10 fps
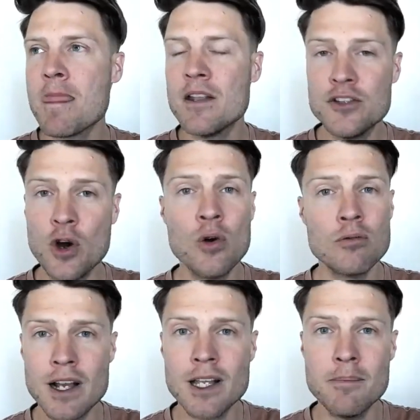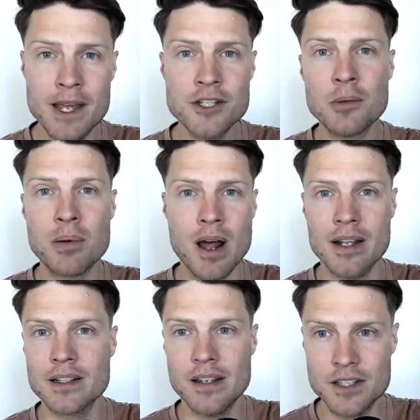don't recommend your
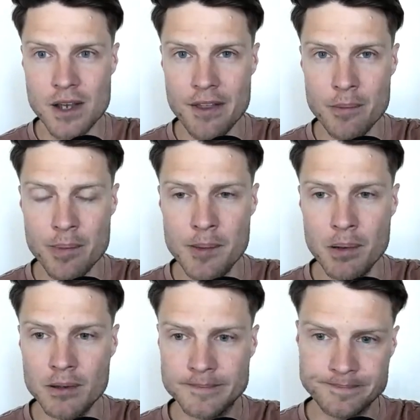product to other people.